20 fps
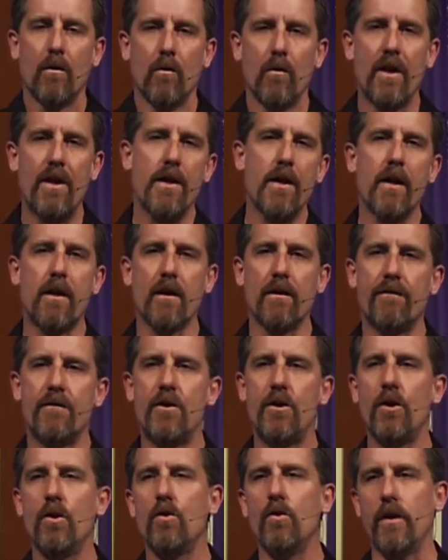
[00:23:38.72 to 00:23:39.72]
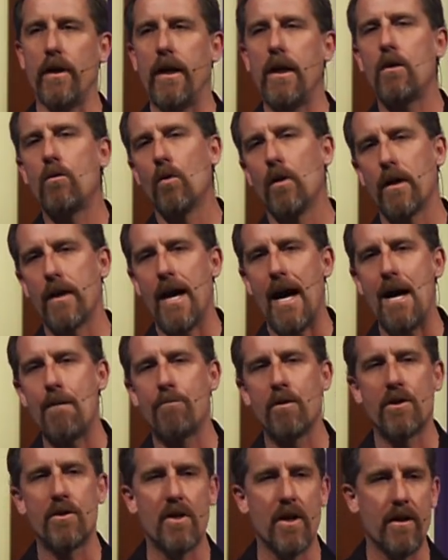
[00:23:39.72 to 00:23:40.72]
we think of two equal and
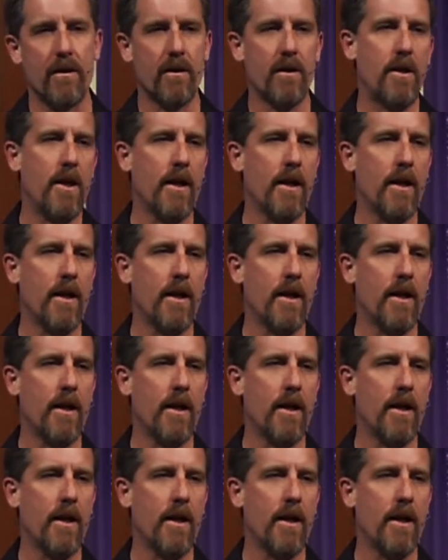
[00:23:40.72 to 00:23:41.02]
opposite